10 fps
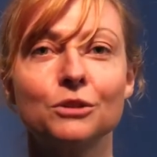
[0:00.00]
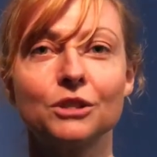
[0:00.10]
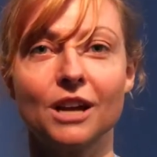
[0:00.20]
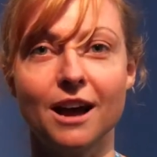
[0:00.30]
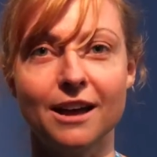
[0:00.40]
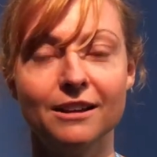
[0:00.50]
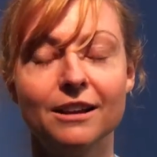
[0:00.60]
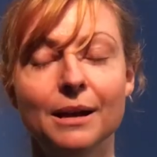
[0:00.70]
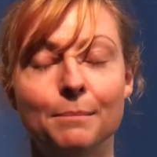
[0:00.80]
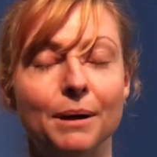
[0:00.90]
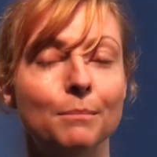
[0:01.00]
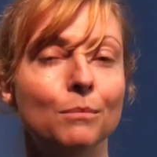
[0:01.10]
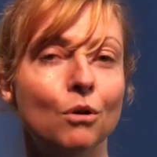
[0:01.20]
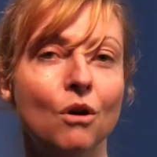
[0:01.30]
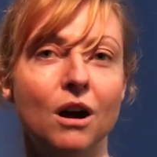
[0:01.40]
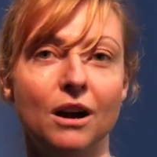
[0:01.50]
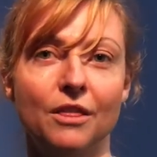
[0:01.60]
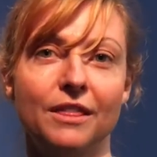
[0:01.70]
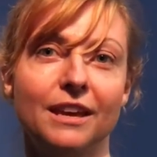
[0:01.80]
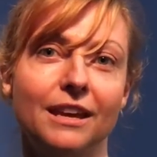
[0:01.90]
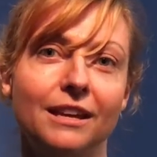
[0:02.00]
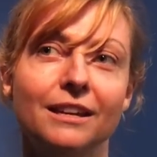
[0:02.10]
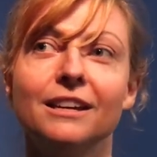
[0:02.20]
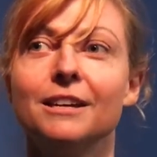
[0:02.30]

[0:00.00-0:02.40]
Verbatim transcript: side, but more on the